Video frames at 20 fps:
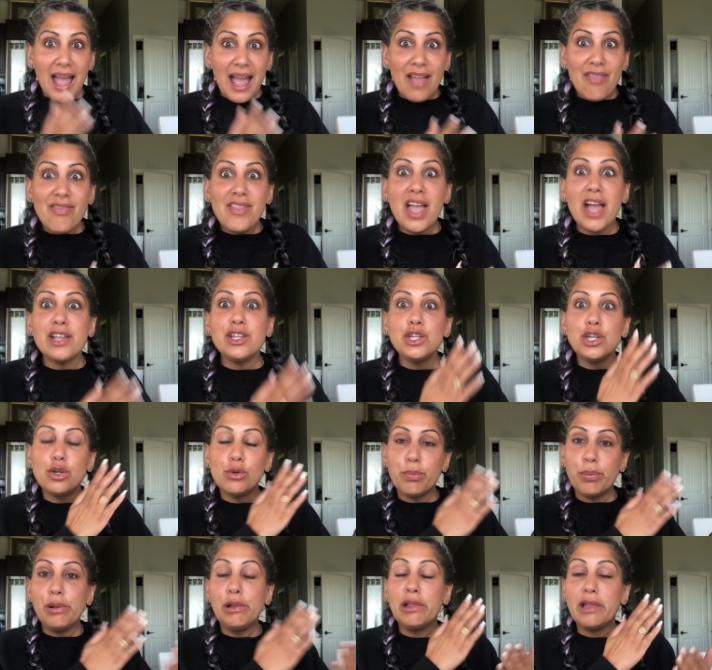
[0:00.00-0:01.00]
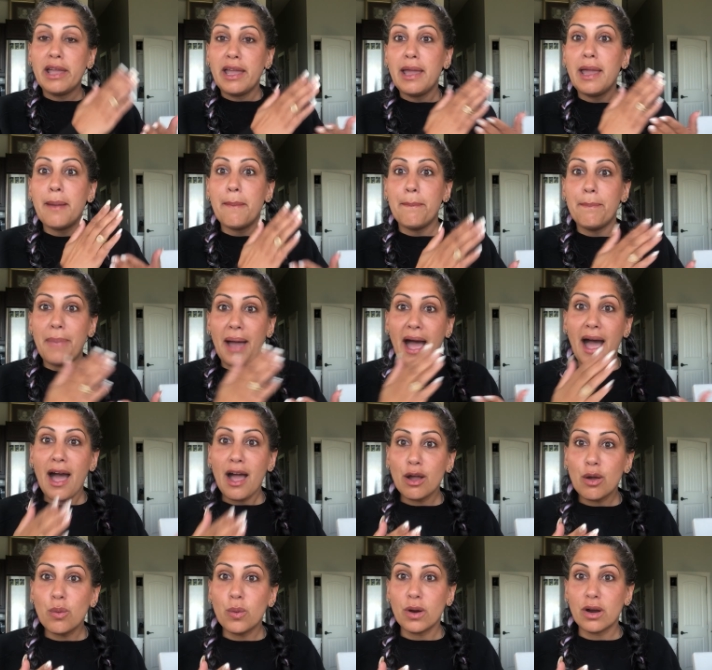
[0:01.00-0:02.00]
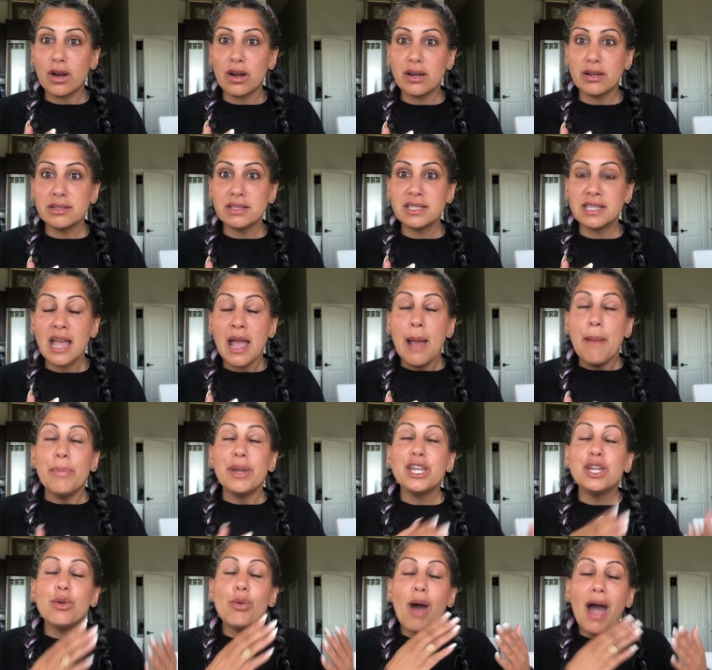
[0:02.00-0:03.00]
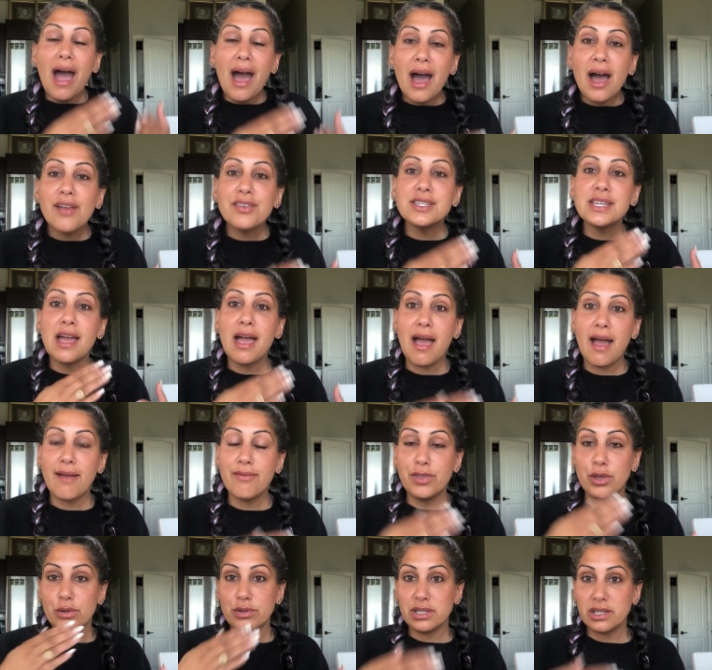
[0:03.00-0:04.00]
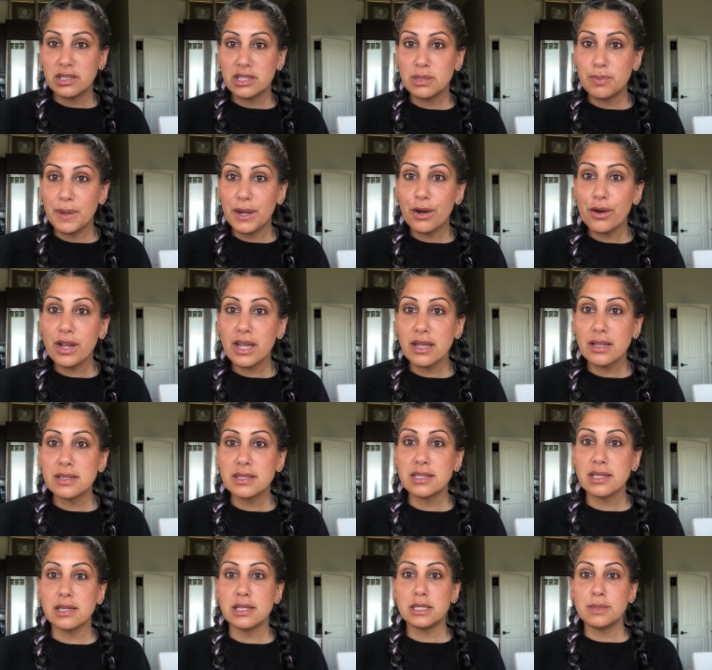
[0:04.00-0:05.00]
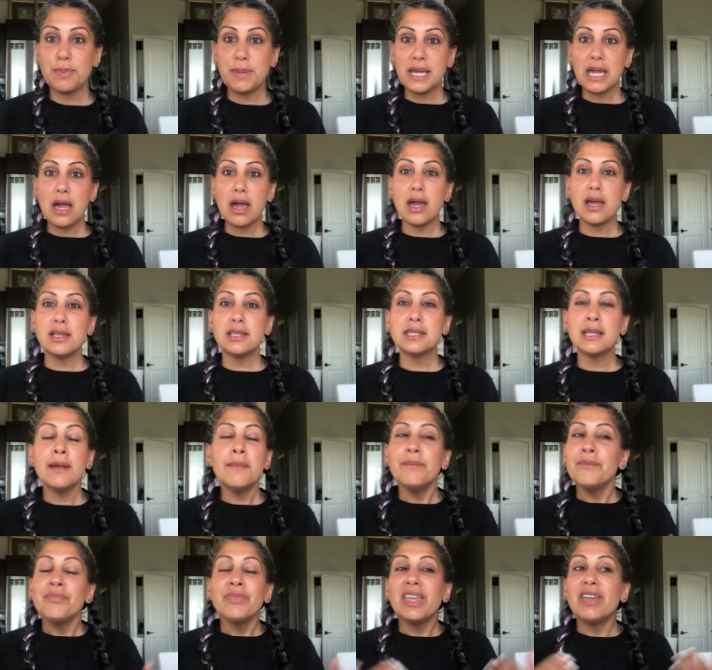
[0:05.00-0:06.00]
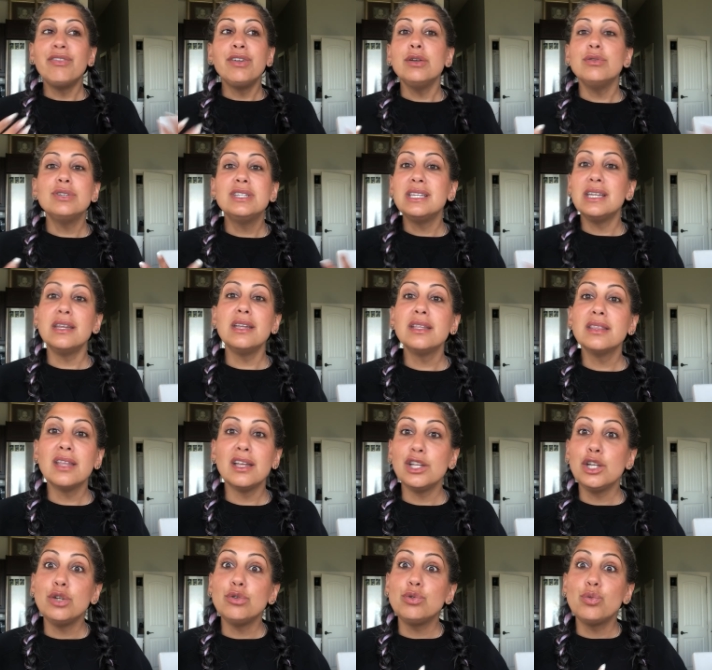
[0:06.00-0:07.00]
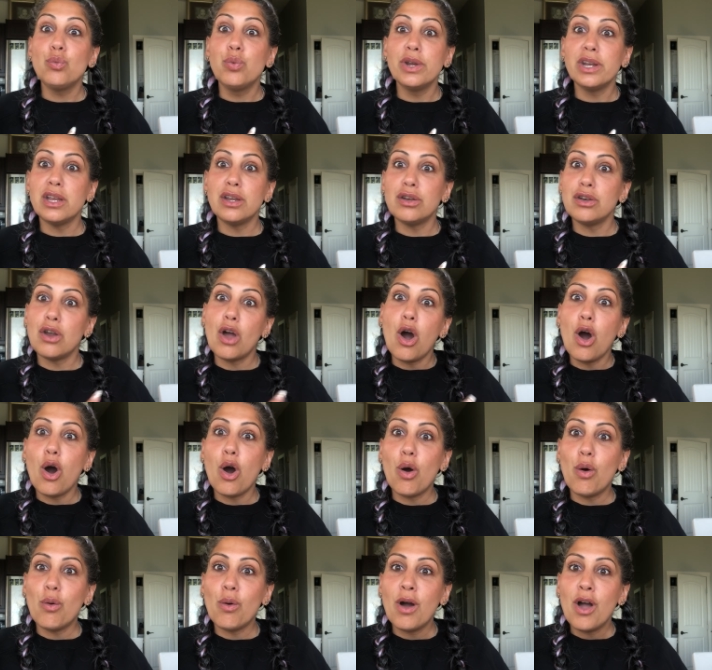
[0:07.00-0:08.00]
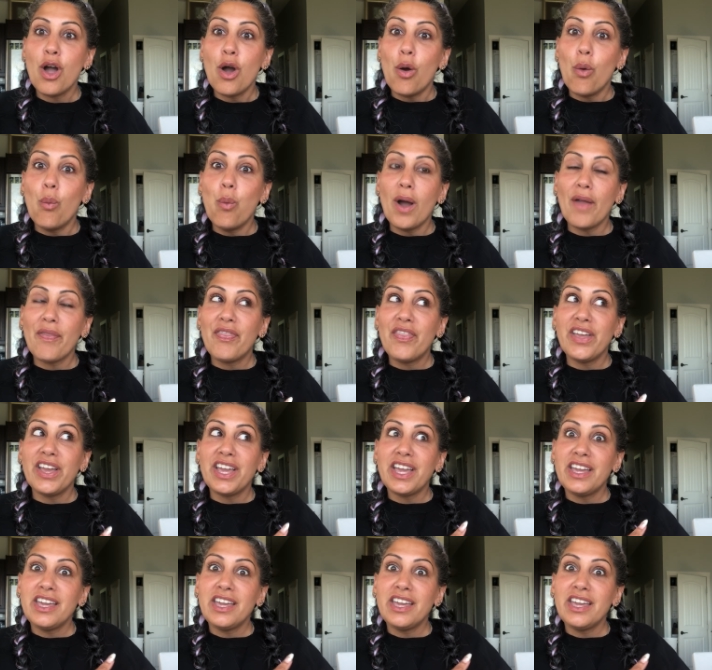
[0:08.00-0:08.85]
and then you play it backwards. But you have to have those experiences because if you didn't, then you wouldn't know what the